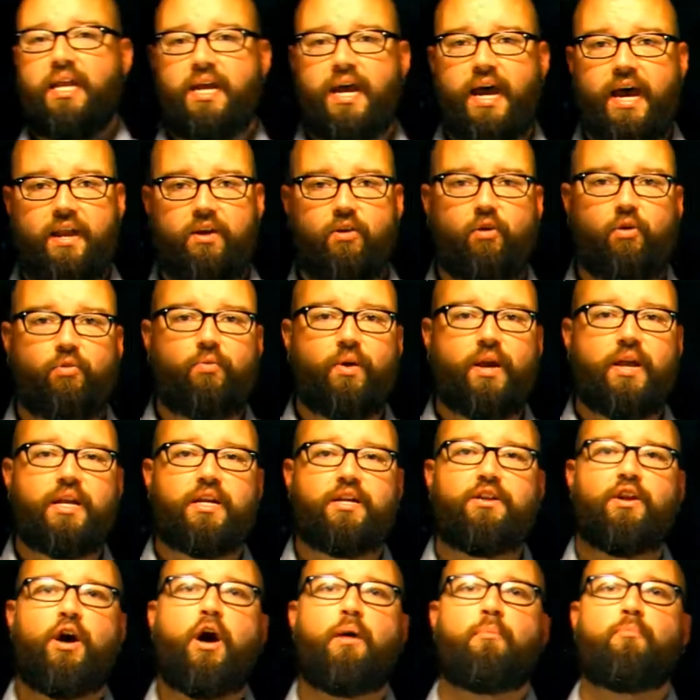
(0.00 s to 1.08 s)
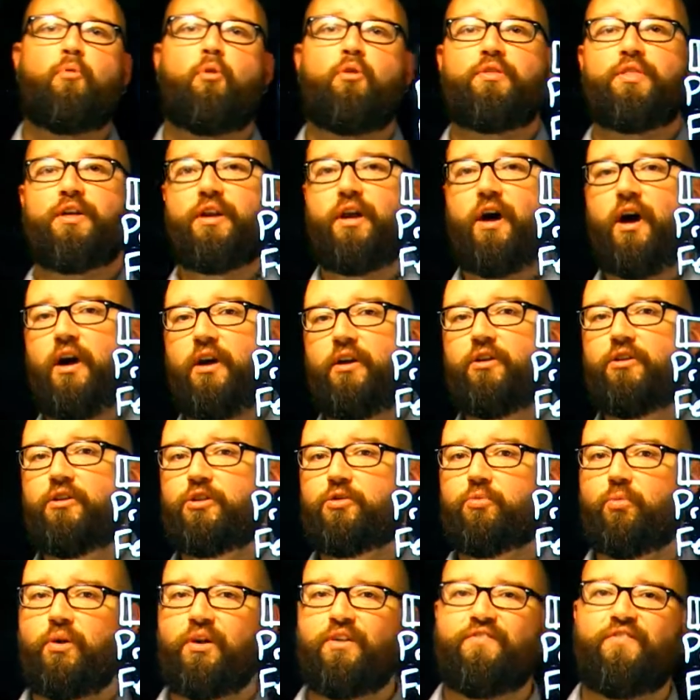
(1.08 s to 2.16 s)
at or rated not more than
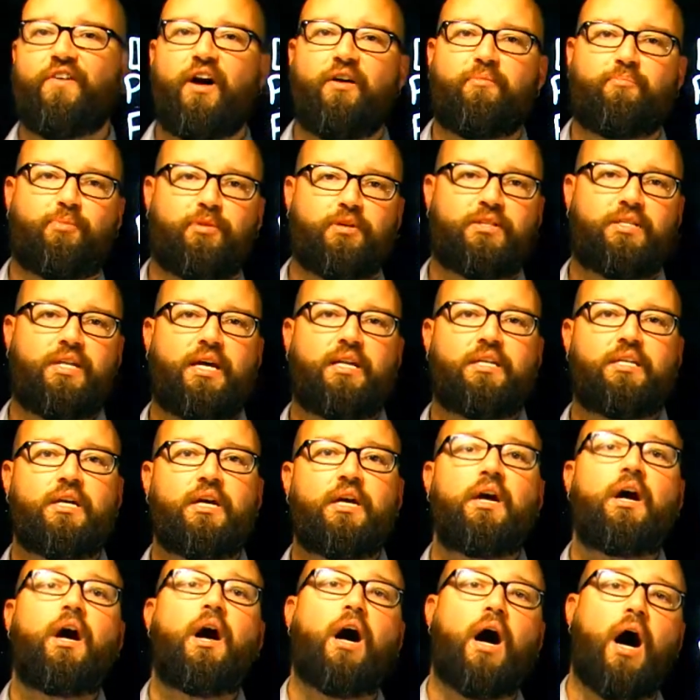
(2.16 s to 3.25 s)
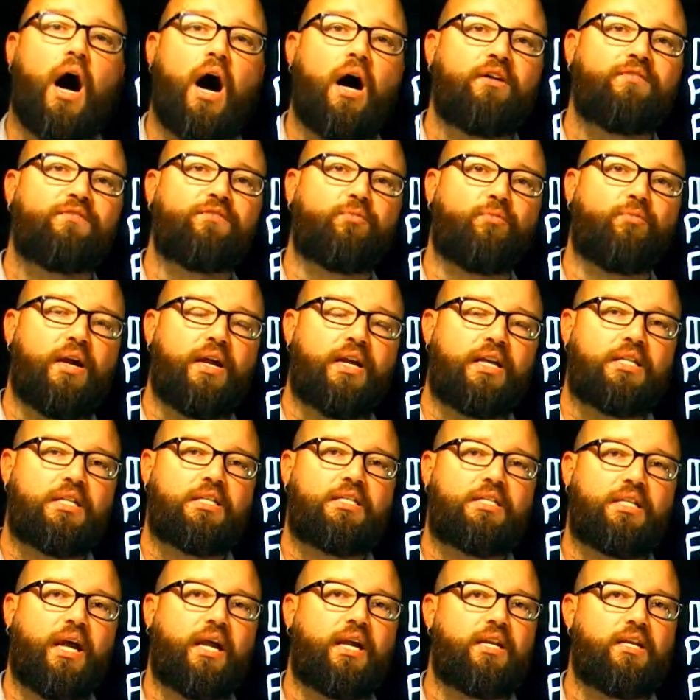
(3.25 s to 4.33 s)
125% of rated
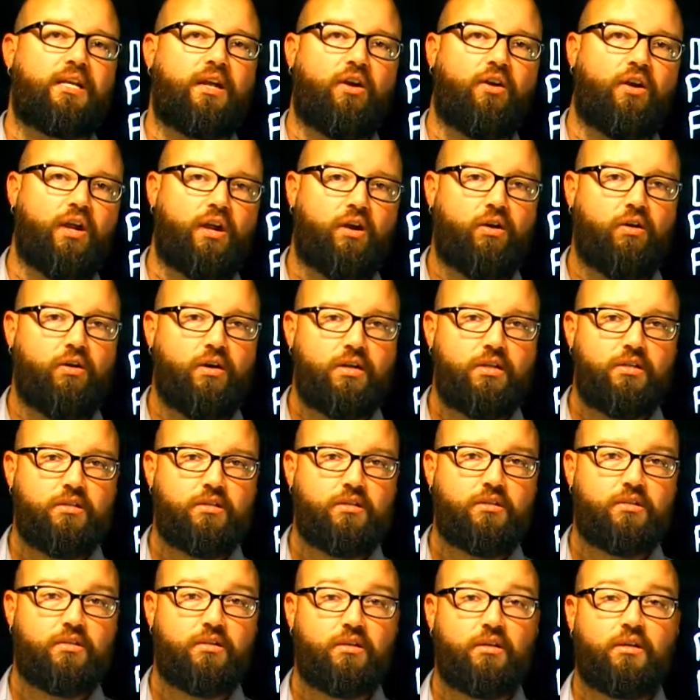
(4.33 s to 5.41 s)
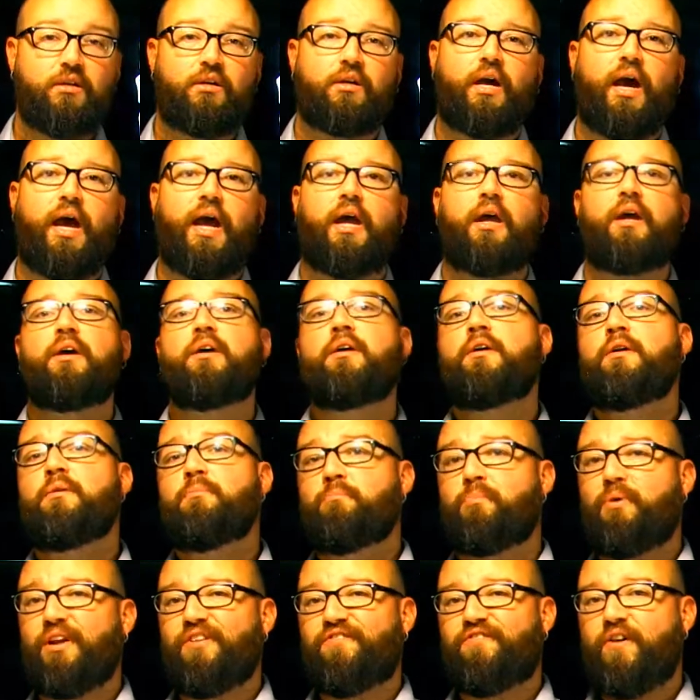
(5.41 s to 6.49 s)
secondary current. Okay.
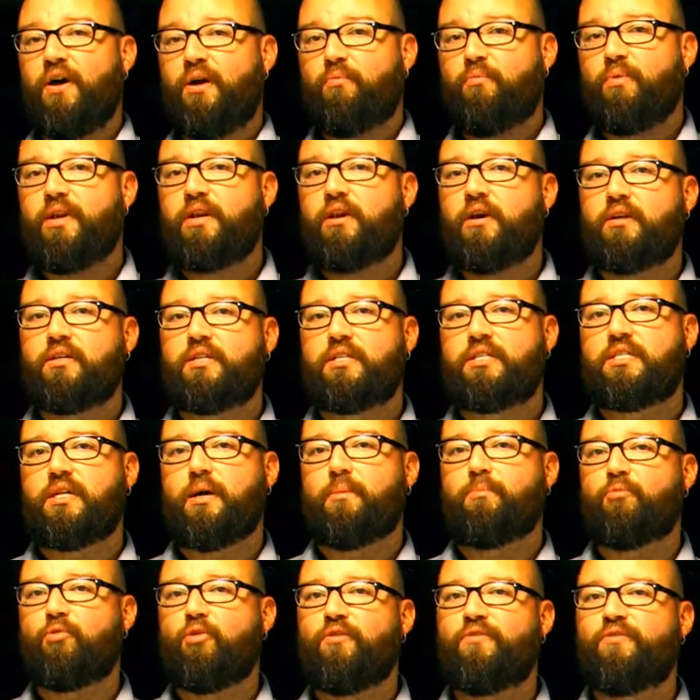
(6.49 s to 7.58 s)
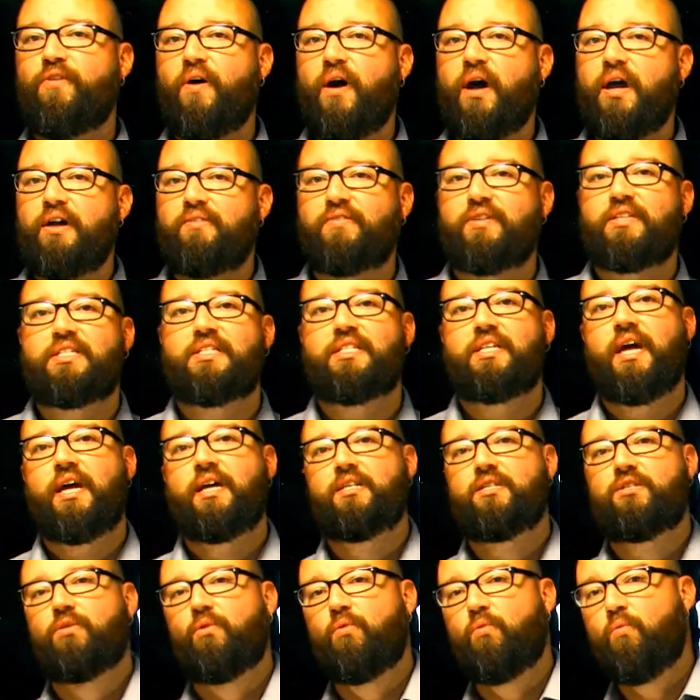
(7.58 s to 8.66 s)
But if I read on to subrule 5, it
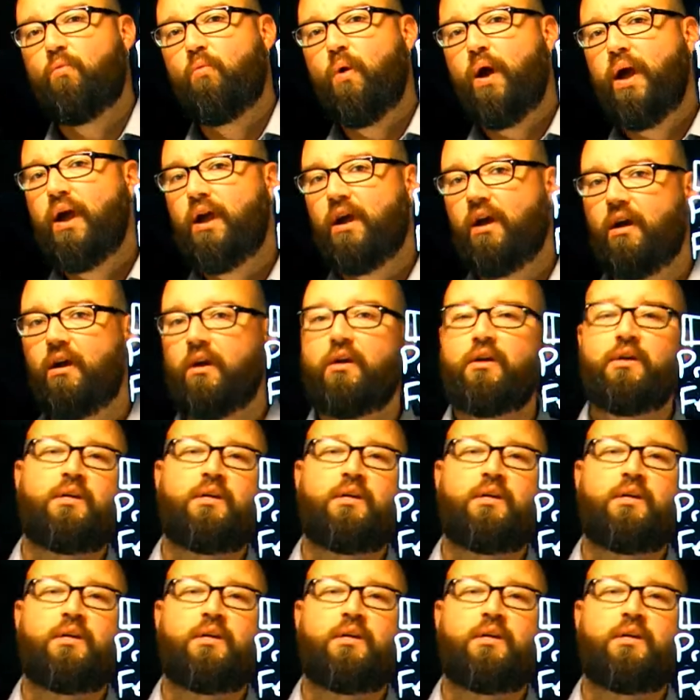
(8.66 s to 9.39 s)
says where